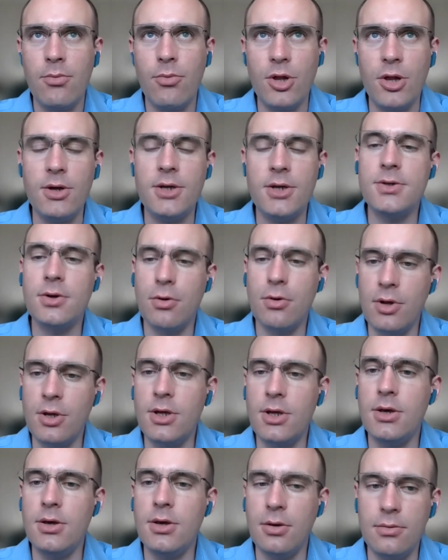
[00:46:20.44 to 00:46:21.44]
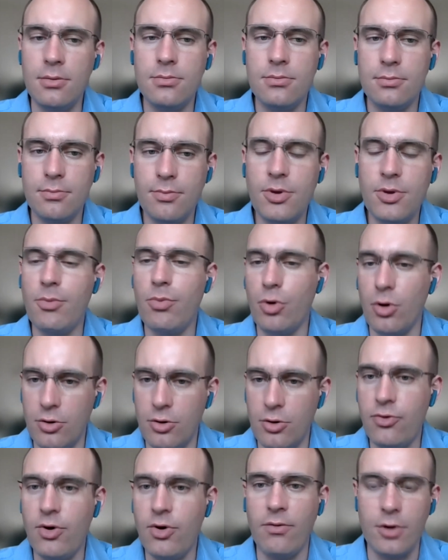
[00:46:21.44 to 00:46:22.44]
but there is already
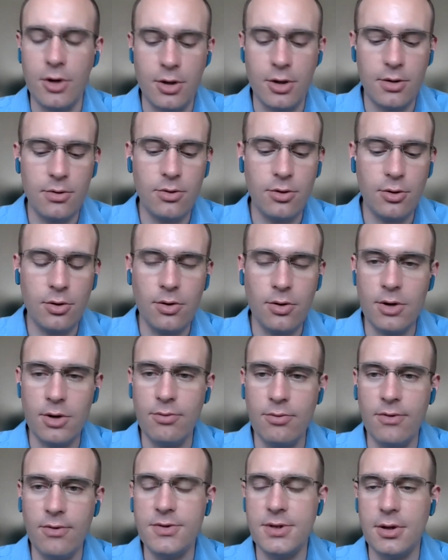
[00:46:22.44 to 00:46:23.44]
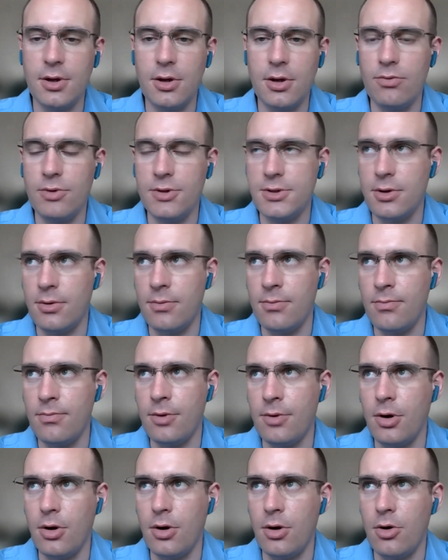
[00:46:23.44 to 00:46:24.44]
people traveling, and we've seen it with
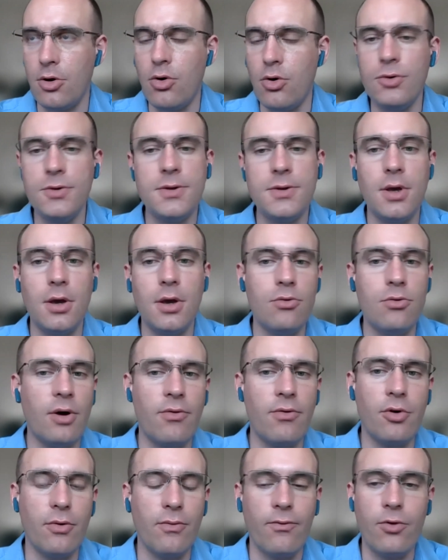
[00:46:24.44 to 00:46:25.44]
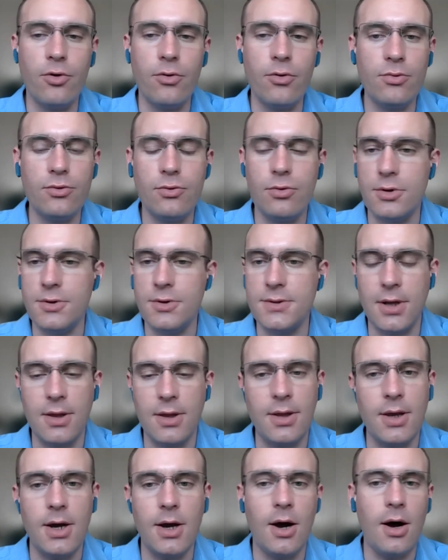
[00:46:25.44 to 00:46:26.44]
some OTA who have confirmed to us
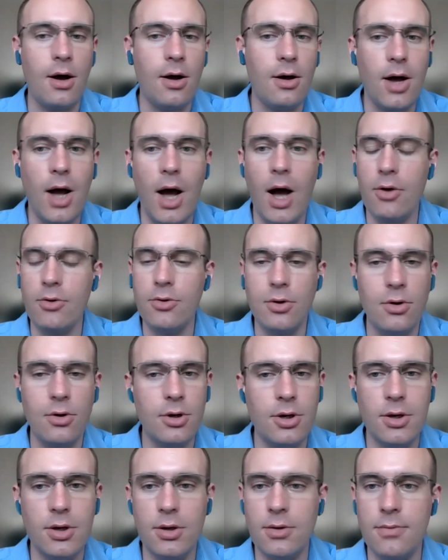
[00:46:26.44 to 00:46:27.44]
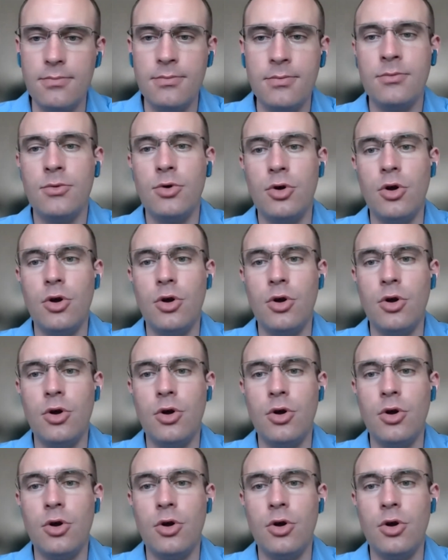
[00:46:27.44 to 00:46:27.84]
that they are outgoing.